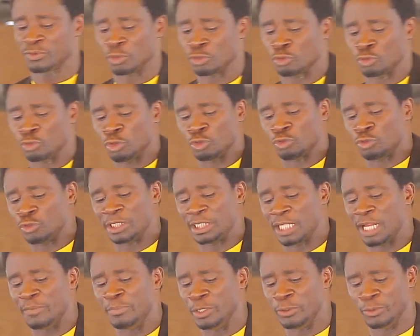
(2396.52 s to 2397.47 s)
to talk to
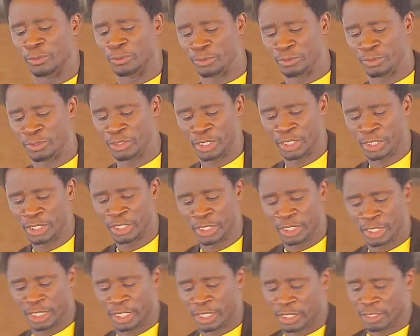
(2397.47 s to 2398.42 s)
sub you.
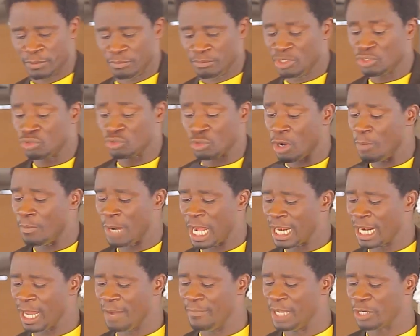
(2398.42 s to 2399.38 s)
Missome,
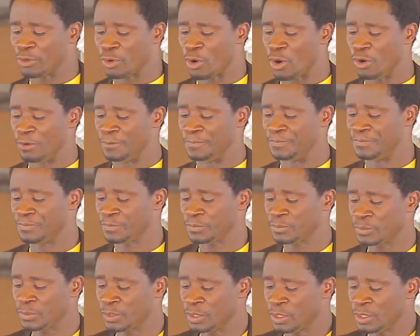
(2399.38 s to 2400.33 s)
I'm a cop.
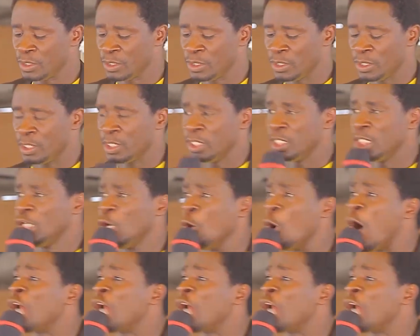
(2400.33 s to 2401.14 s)
You